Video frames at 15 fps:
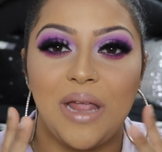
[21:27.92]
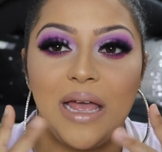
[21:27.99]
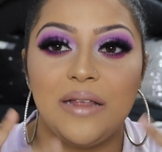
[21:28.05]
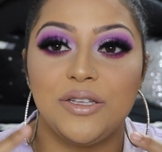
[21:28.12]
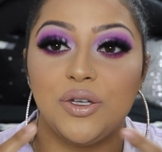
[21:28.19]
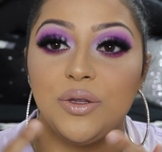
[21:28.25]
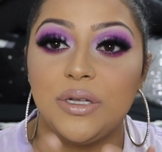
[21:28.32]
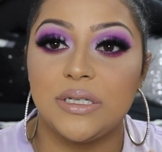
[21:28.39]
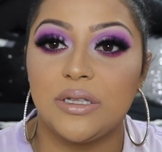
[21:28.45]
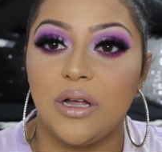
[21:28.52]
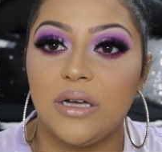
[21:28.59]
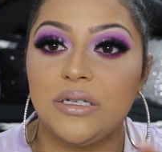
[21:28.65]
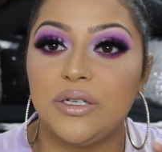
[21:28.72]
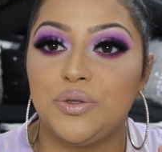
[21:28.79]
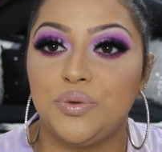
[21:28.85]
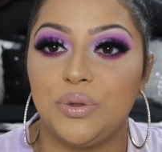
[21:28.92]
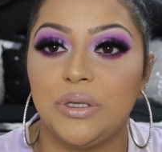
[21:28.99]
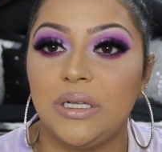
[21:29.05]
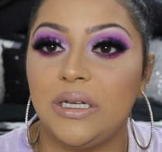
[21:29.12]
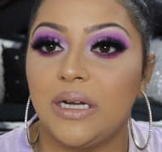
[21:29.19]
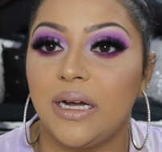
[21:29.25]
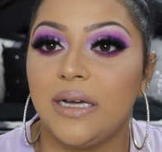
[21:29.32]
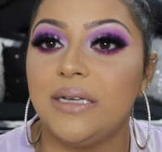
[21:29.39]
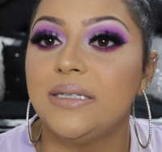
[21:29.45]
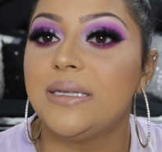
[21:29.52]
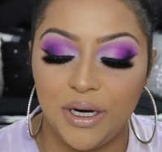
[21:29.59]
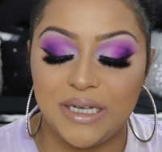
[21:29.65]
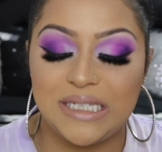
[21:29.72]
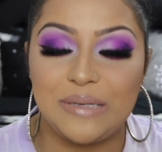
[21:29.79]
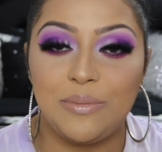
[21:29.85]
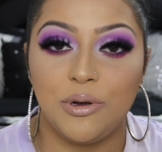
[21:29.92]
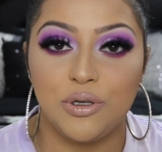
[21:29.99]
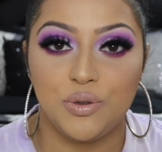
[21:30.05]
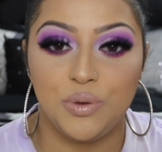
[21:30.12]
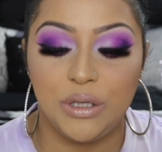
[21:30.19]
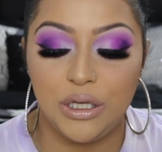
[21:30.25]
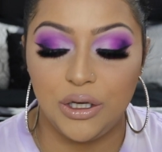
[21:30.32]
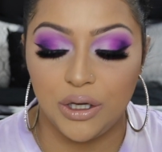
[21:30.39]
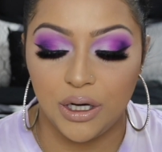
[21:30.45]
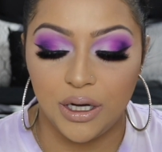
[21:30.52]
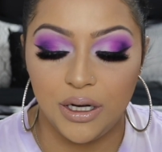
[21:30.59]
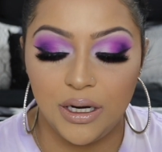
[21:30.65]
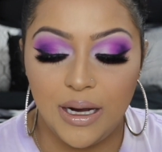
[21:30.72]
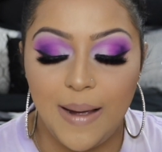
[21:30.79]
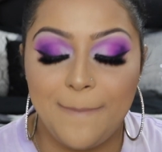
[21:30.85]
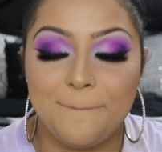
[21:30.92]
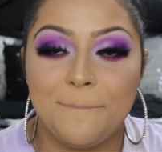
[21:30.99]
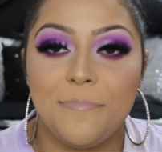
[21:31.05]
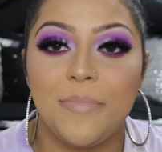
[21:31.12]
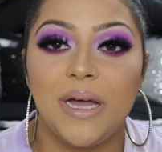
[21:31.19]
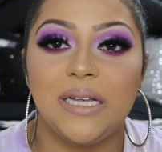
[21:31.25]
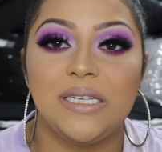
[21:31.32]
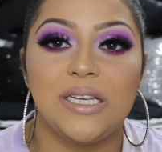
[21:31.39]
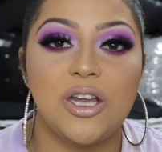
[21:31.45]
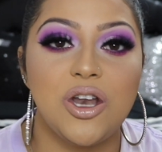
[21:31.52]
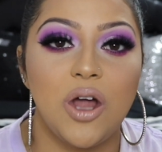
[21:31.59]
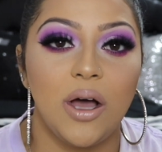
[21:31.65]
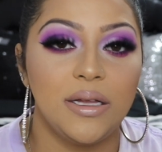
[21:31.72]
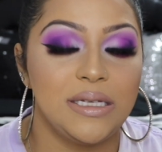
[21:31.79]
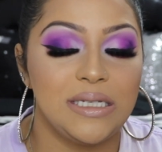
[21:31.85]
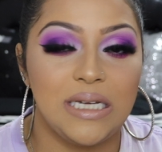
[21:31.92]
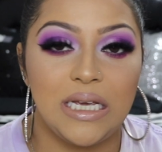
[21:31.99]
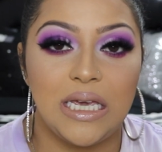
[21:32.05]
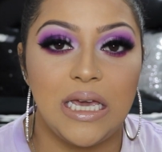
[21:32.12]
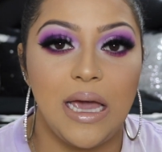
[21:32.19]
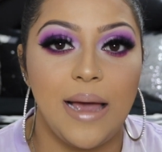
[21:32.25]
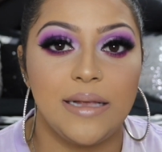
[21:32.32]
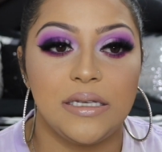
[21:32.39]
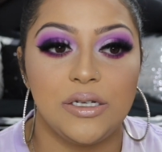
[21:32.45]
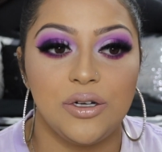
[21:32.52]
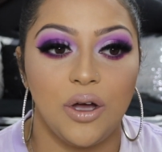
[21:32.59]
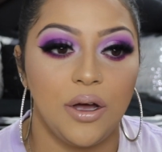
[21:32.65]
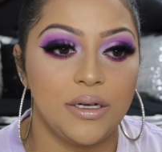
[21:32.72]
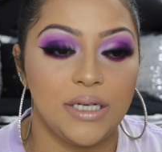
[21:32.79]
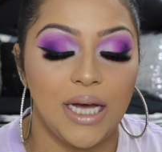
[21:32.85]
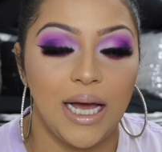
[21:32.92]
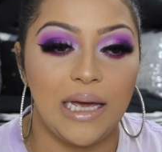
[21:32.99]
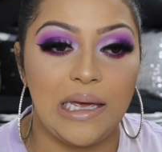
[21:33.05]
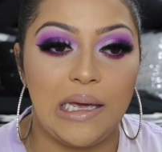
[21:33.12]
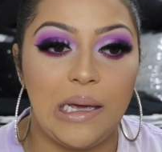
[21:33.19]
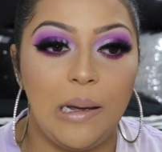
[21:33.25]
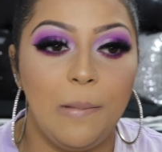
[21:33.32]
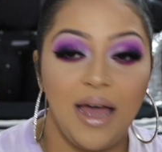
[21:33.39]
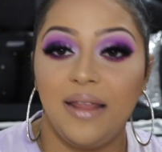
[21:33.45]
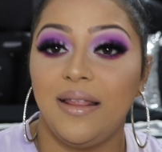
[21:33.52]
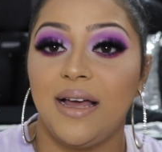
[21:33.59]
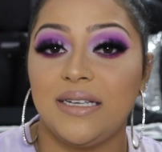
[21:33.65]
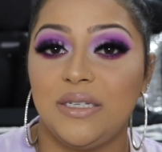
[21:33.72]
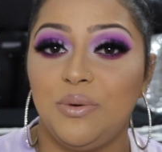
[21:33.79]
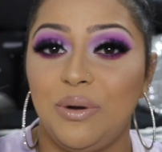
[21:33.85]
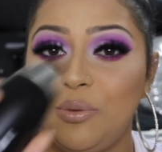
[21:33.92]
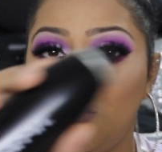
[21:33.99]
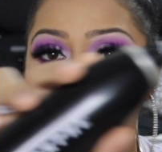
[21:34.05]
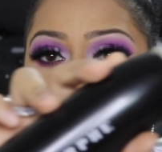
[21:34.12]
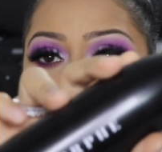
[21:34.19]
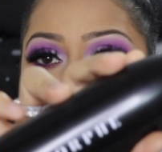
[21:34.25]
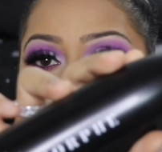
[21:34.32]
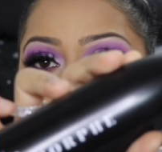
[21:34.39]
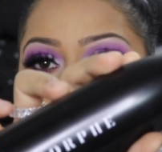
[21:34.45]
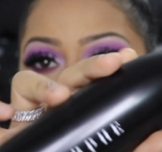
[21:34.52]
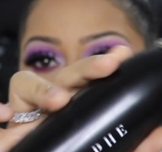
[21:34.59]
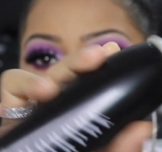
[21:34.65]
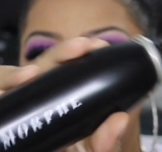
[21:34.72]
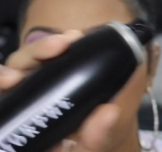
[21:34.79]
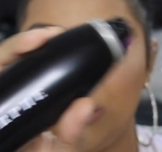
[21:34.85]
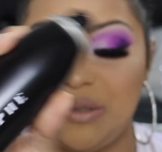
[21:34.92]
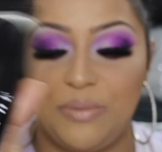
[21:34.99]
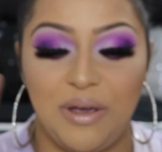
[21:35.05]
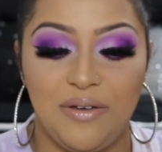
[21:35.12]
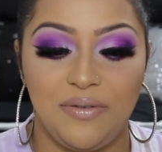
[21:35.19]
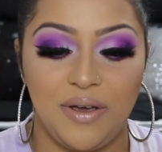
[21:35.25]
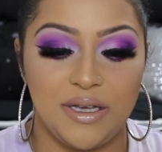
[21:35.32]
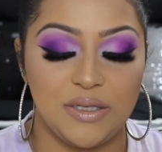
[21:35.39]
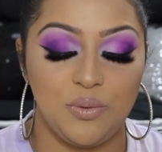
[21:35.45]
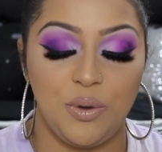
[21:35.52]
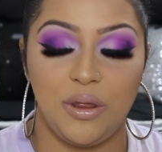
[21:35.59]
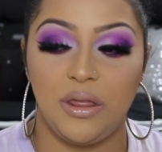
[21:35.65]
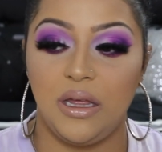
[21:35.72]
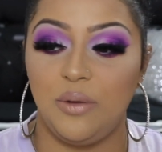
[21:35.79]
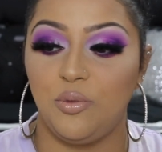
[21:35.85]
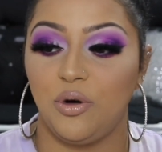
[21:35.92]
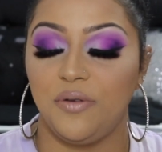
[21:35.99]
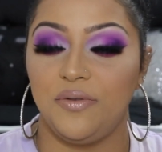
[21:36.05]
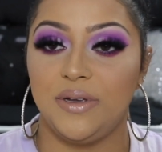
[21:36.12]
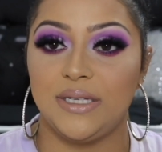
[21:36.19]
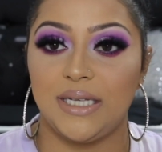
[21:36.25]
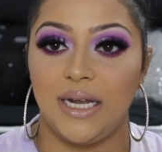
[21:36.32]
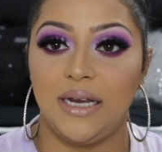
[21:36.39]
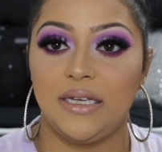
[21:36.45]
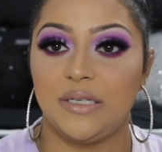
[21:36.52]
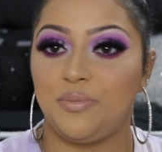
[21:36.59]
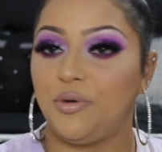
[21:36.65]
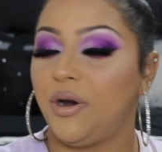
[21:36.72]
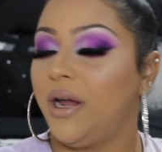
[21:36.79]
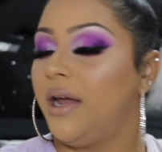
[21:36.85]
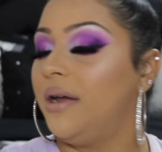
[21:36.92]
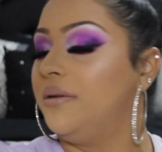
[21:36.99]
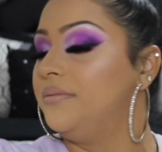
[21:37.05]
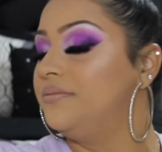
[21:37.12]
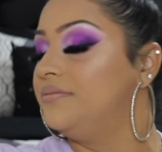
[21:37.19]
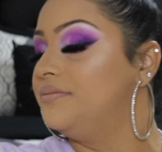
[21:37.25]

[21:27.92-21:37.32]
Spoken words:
And so this gloss is really nice, but it smells really good. It's not sticky, it's not tacky. And lastly, what I'm going to do is just spritz my face with the Morphe setting spray.